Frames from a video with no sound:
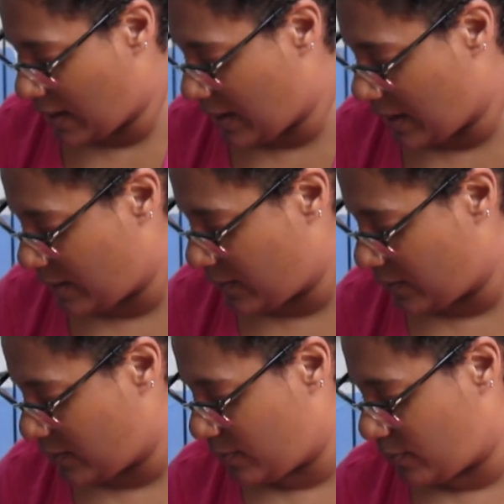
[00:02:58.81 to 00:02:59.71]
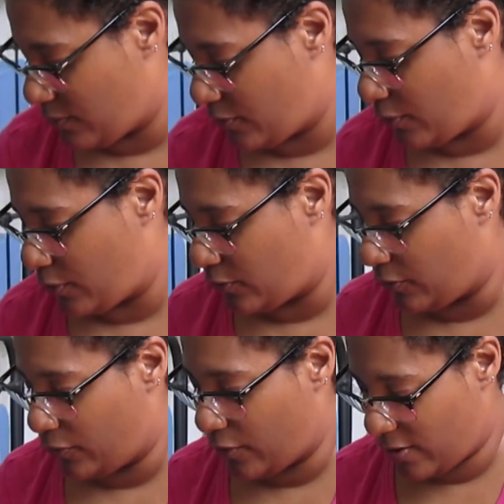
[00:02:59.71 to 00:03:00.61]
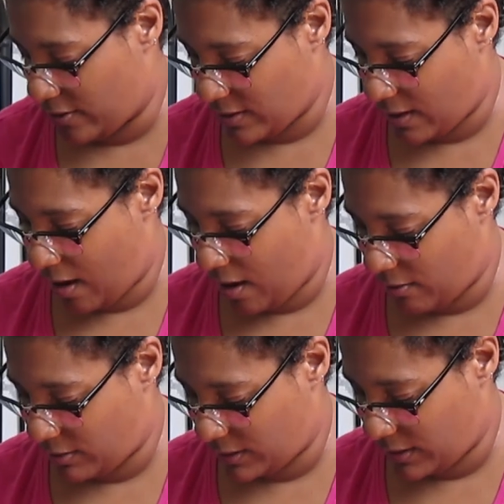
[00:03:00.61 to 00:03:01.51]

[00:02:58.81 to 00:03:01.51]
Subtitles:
And for the first card